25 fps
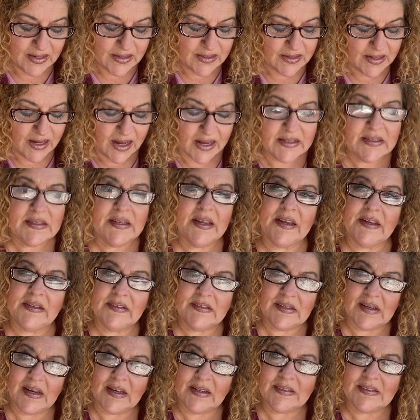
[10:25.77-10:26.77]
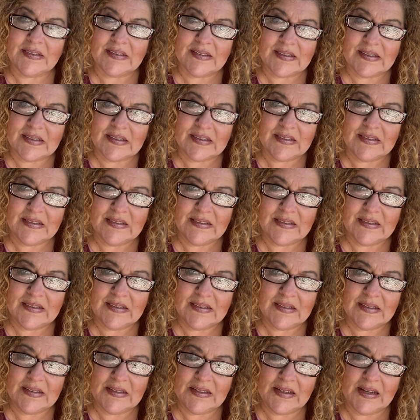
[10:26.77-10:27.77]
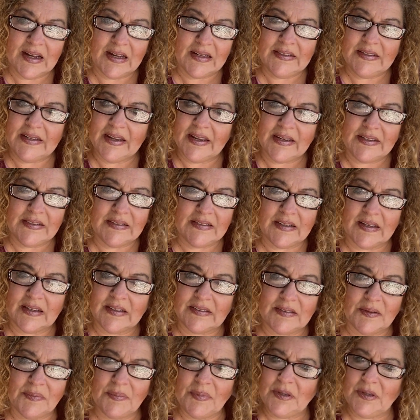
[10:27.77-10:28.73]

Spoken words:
God takes us, and